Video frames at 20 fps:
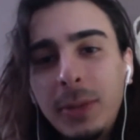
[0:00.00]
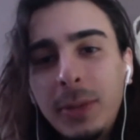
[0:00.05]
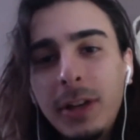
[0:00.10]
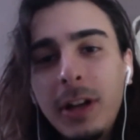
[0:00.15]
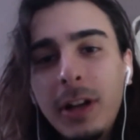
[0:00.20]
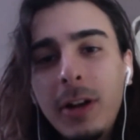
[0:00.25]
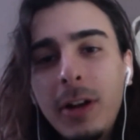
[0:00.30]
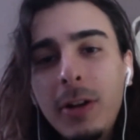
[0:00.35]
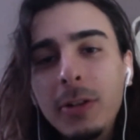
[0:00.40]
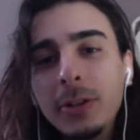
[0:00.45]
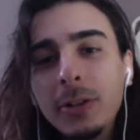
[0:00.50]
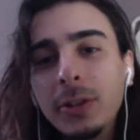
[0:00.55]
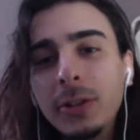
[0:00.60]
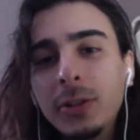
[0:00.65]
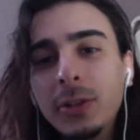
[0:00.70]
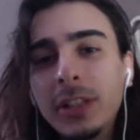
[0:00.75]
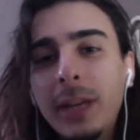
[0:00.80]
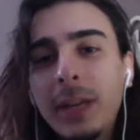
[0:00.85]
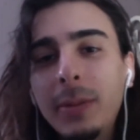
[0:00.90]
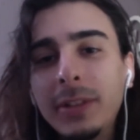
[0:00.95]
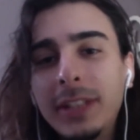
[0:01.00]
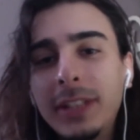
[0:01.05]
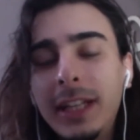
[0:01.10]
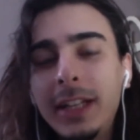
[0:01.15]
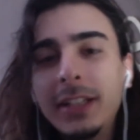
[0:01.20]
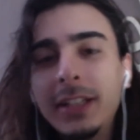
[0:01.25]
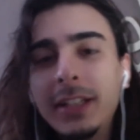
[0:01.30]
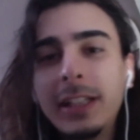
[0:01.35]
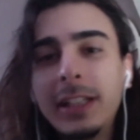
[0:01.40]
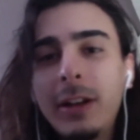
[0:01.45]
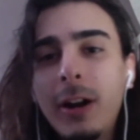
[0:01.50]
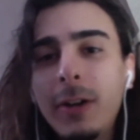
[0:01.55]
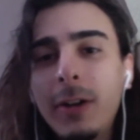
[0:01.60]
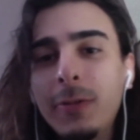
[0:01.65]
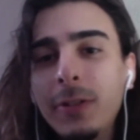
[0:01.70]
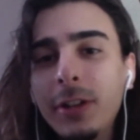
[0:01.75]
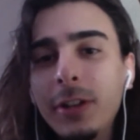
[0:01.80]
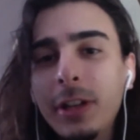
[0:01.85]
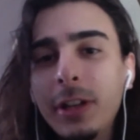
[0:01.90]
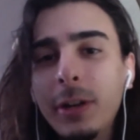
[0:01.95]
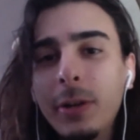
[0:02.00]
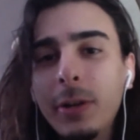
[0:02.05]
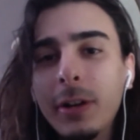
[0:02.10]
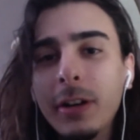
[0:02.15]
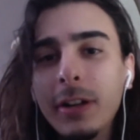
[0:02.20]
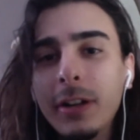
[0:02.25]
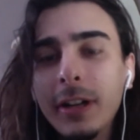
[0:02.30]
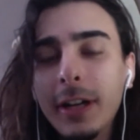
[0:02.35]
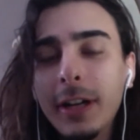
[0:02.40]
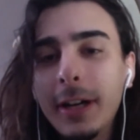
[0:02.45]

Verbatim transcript: but also simultaneously offer your,